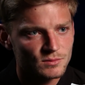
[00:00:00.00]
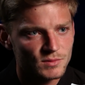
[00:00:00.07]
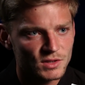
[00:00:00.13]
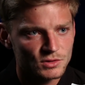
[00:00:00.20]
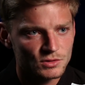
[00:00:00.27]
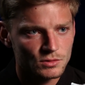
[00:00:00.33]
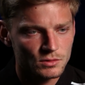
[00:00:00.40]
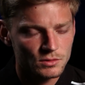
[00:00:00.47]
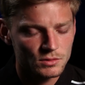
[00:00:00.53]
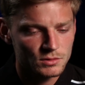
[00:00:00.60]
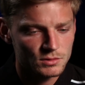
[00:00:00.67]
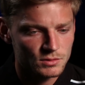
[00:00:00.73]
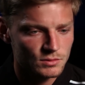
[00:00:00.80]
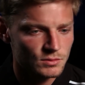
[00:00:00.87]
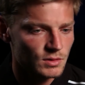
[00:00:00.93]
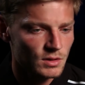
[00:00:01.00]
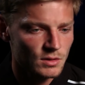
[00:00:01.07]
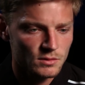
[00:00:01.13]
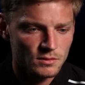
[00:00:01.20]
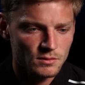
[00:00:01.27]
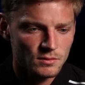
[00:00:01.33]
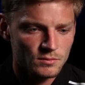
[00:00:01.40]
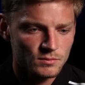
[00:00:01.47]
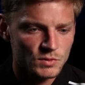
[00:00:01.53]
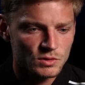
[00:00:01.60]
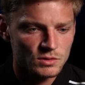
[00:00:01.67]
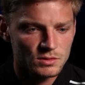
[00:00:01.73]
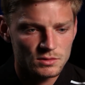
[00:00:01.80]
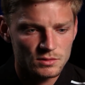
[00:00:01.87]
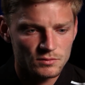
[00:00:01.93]
on my shoulder, so I'm
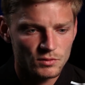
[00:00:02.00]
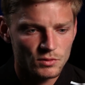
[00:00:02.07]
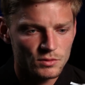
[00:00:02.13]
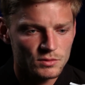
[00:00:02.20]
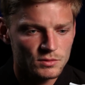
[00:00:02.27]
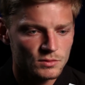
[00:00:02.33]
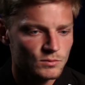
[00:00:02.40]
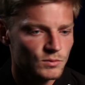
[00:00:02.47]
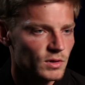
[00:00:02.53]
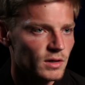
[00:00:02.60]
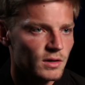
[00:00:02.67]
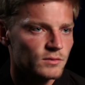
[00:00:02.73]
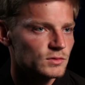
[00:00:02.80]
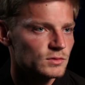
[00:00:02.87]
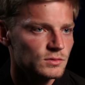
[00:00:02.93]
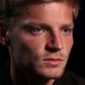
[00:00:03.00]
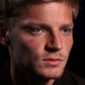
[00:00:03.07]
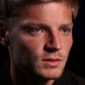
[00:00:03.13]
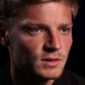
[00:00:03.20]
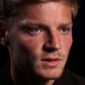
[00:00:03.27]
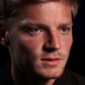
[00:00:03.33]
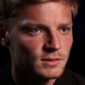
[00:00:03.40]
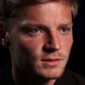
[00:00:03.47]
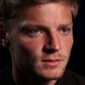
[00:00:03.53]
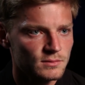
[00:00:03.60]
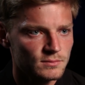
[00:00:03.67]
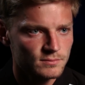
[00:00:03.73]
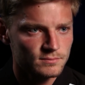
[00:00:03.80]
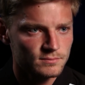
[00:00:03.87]
just focused on what I have to do, and that's it.